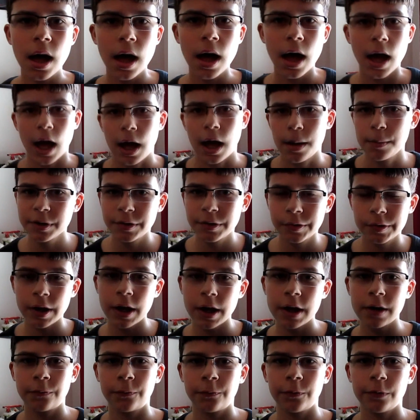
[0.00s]
I'm
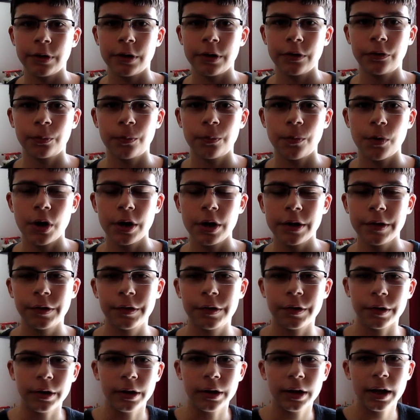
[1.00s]
excited for this one,
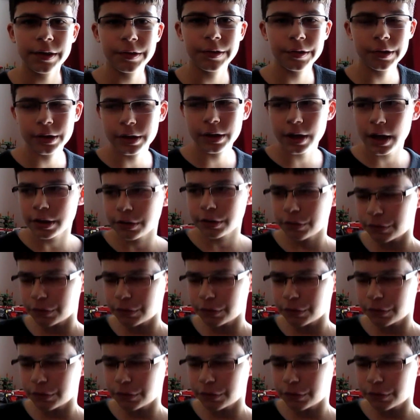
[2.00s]
so let's get